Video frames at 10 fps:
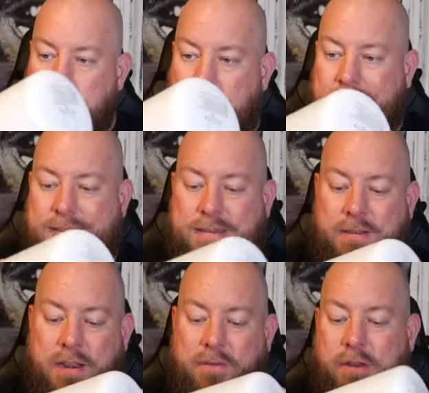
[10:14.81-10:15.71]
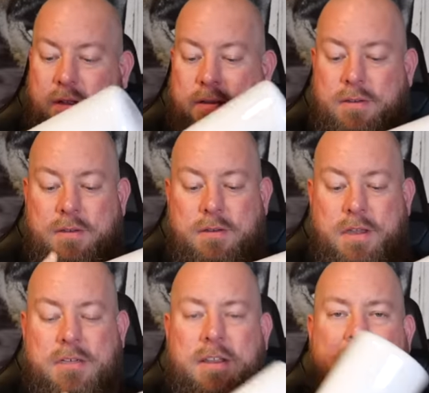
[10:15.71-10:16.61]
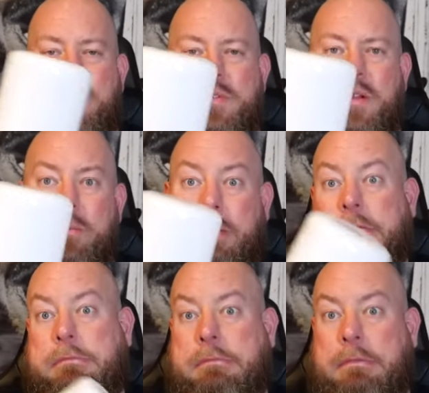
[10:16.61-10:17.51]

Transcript: I guess it's a kind of a touch lamp or something.